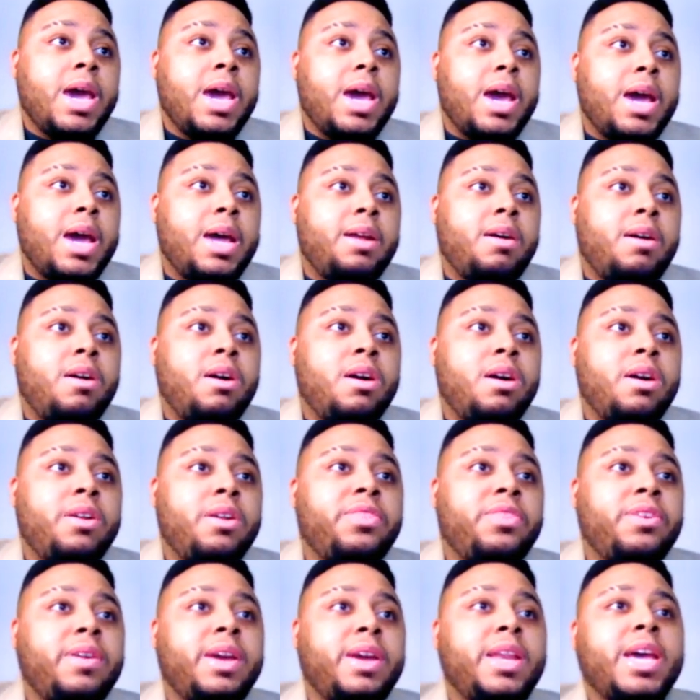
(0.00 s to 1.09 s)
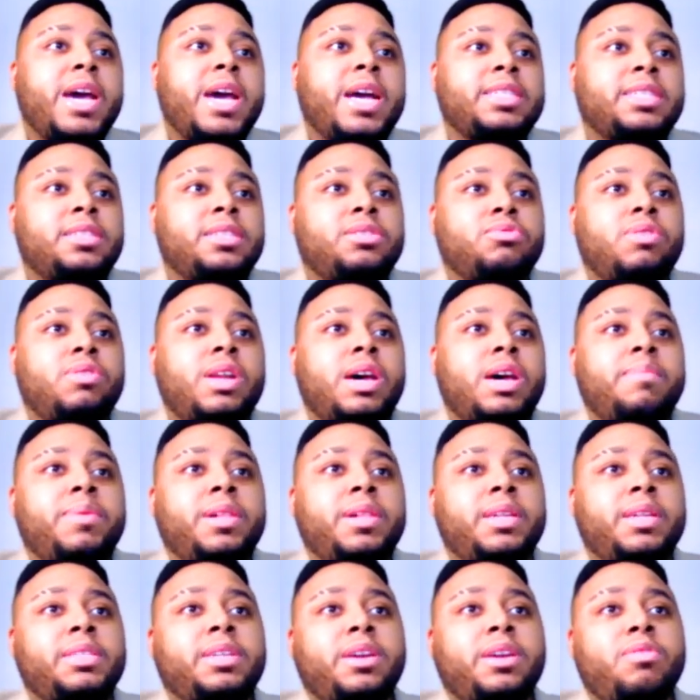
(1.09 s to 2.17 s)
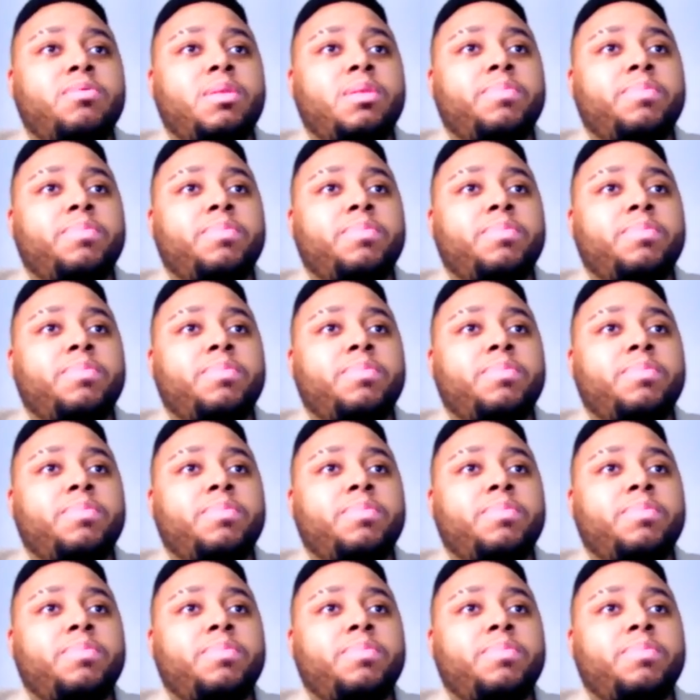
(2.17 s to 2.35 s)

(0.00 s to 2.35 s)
And are there any assets or liabilities that you